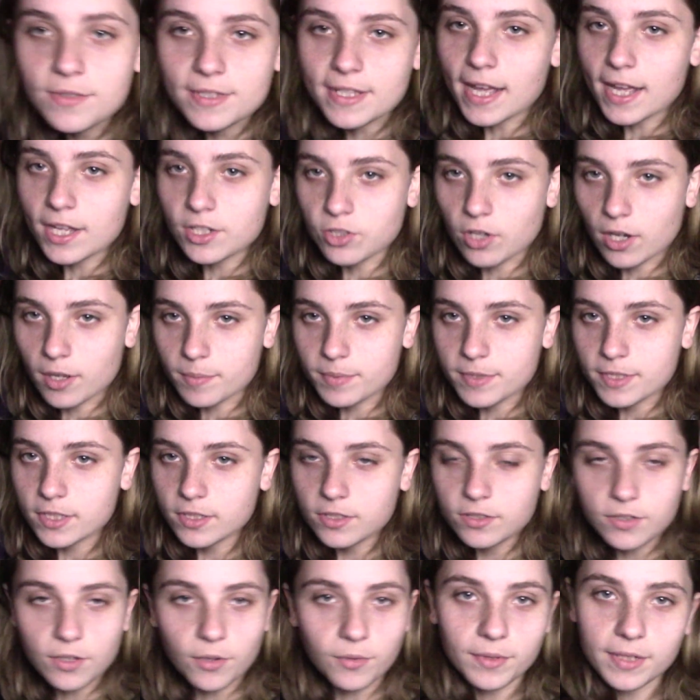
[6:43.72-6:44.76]
eye drops.
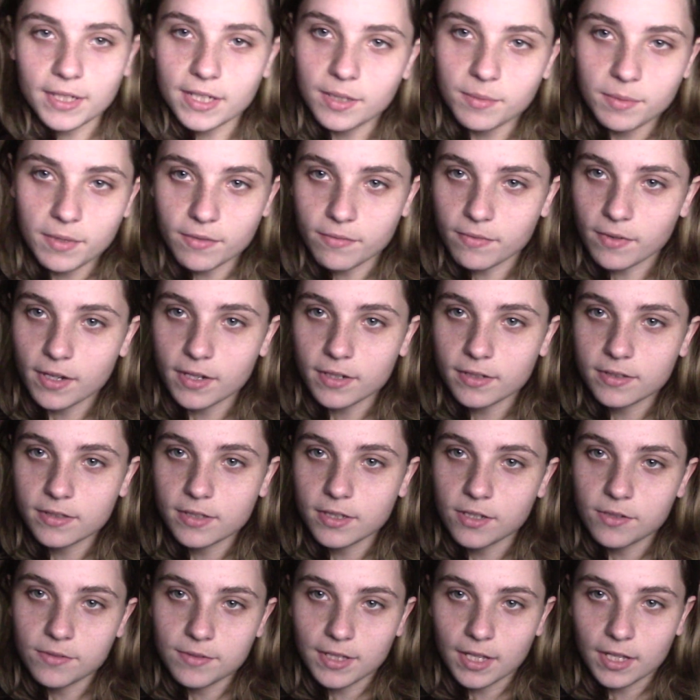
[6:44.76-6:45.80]
You don't need to be afraid
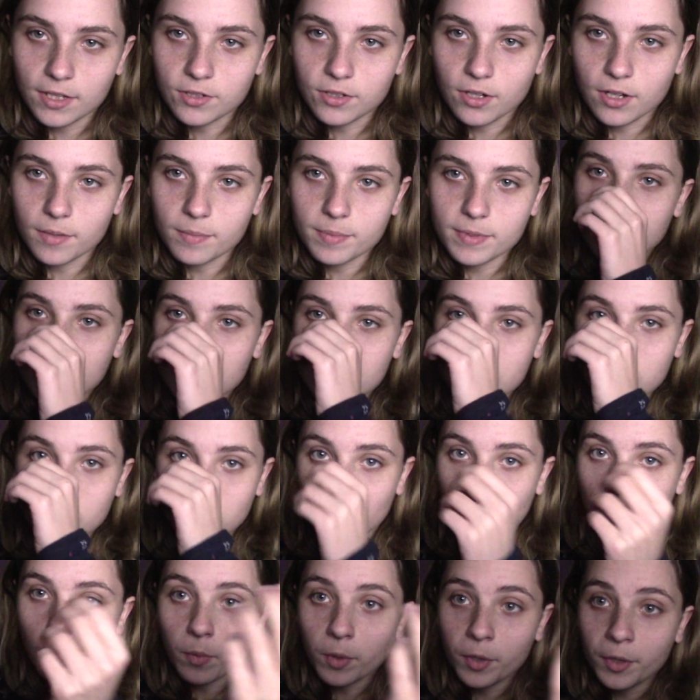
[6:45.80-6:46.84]
to use eye drops. It's
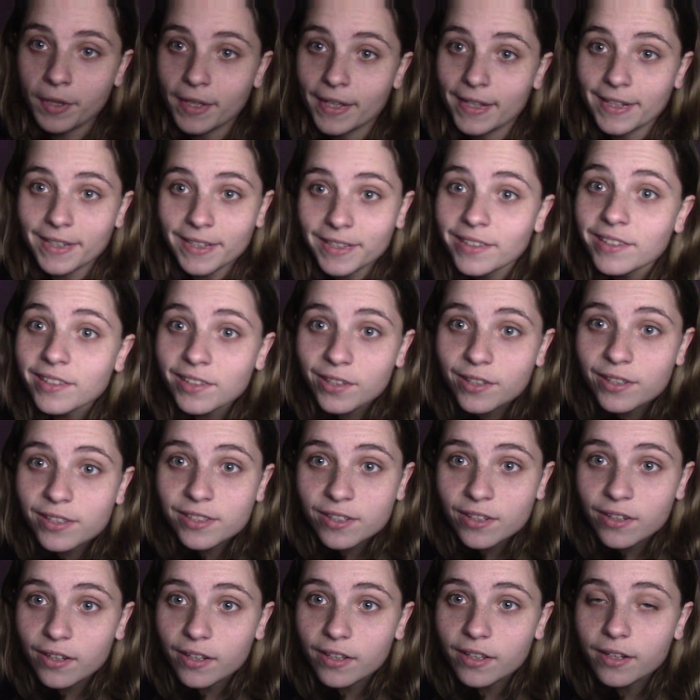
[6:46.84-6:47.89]
normal and it looks
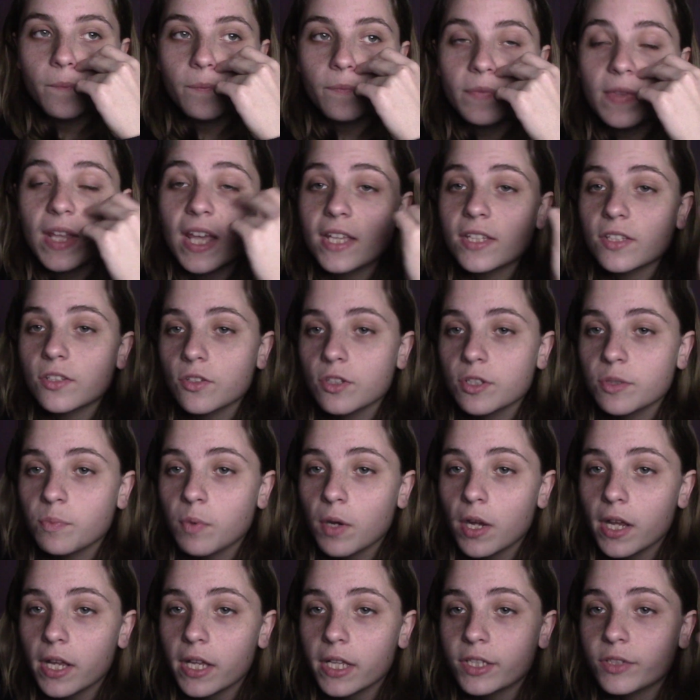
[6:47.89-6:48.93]
good. Nasal
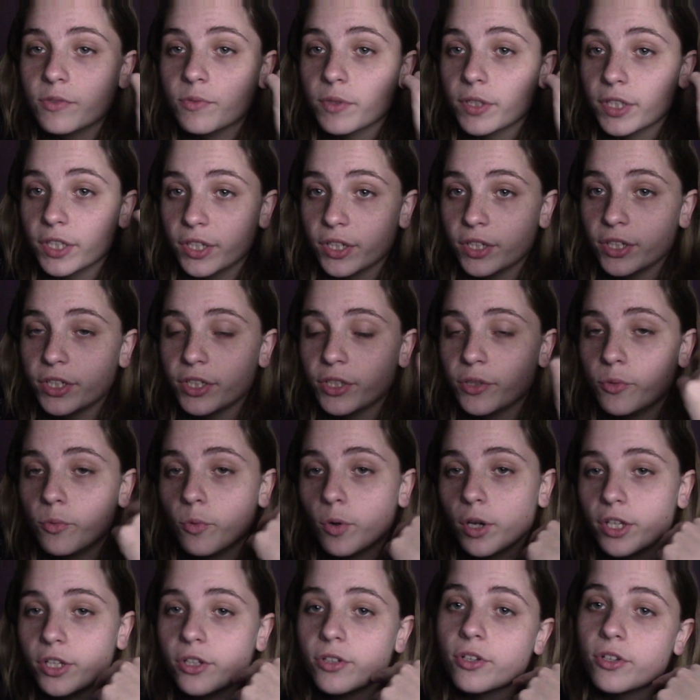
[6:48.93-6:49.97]
spray is really good. You
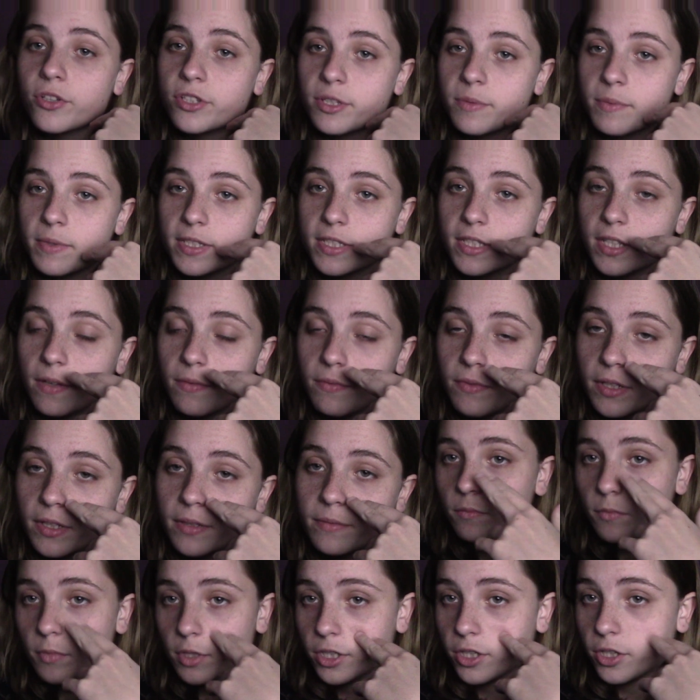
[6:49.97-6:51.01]
want your nose to be stuffy.
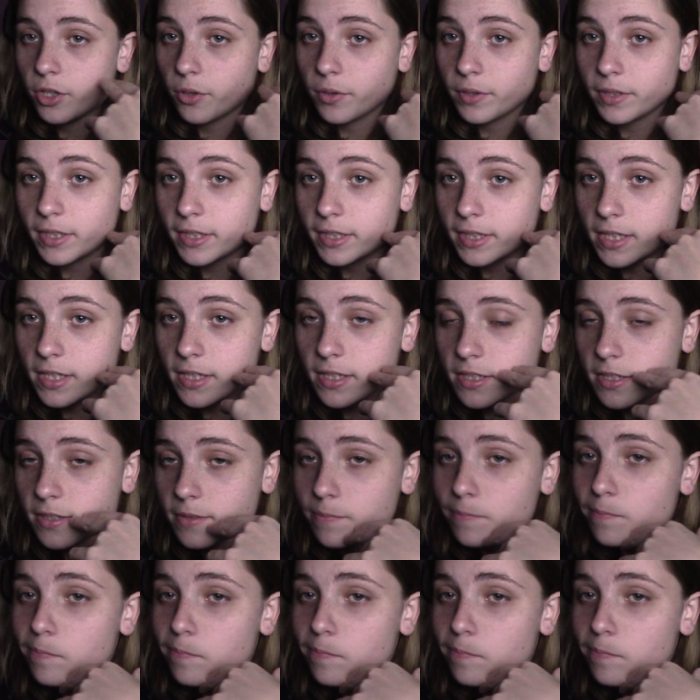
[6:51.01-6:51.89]
When you're going like this,